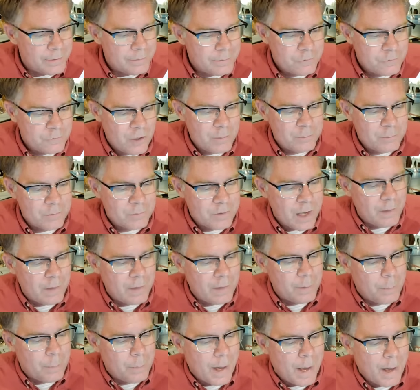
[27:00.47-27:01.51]
Jim
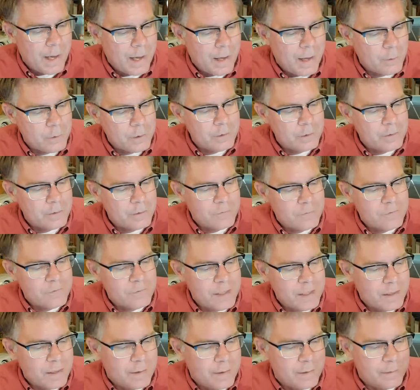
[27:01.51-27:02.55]
Tillipile, good to
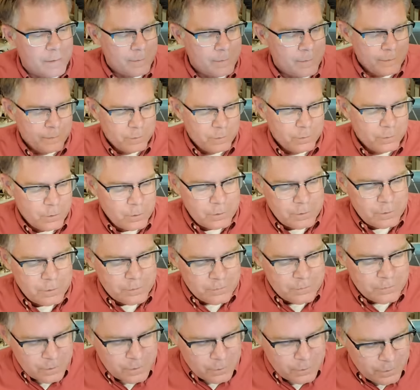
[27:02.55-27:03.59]
see you. Good to
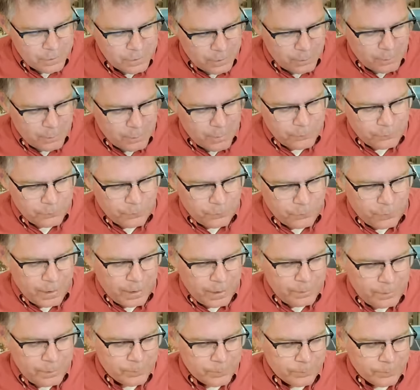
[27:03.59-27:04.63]
see you here, my
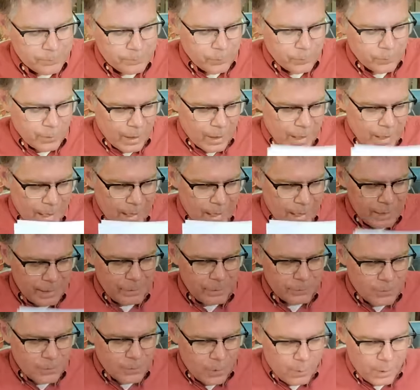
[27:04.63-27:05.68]
friend. All right,
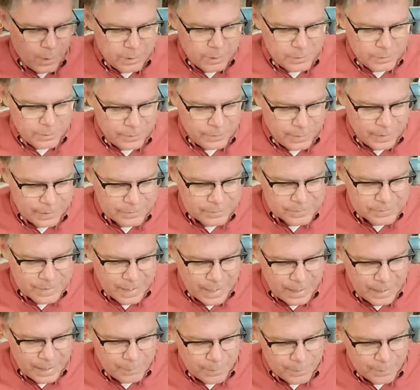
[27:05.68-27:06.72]
let's go on to the next
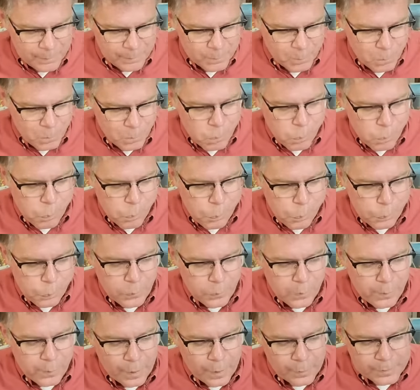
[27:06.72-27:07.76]
comment.
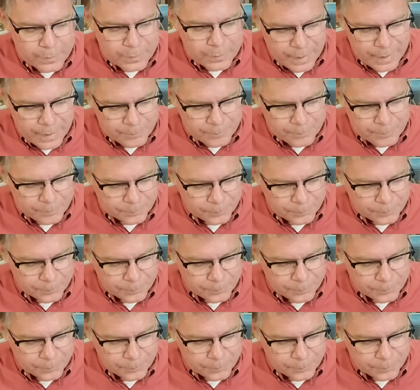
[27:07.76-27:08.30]
Okay.